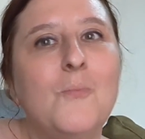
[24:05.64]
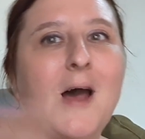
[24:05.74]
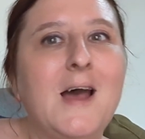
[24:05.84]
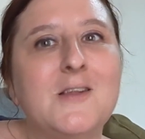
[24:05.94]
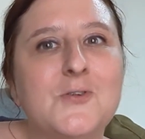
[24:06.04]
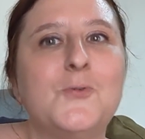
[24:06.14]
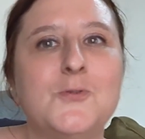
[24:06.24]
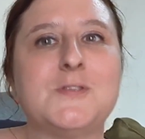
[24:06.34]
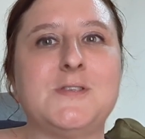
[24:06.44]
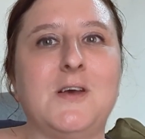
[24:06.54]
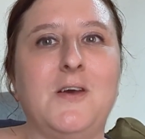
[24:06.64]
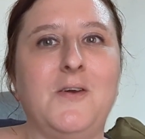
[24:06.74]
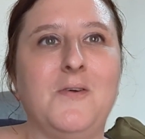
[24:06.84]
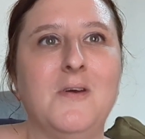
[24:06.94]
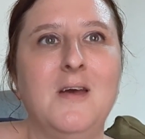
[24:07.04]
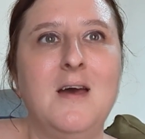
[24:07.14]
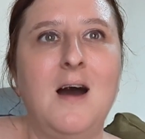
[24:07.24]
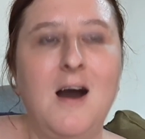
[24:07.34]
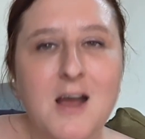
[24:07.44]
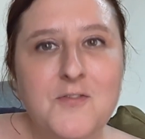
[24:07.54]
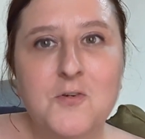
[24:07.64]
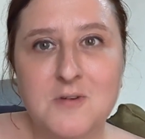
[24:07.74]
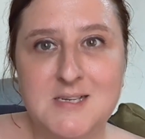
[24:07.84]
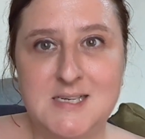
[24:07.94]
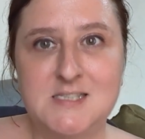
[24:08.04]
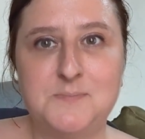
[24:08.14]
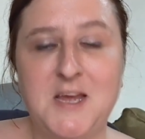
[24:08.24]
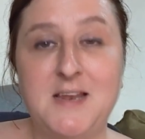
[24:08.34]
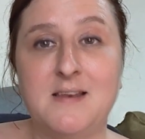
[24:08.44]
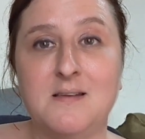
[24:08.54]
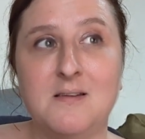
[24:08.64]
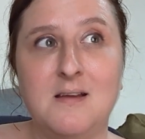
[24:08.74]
And also, I've already spent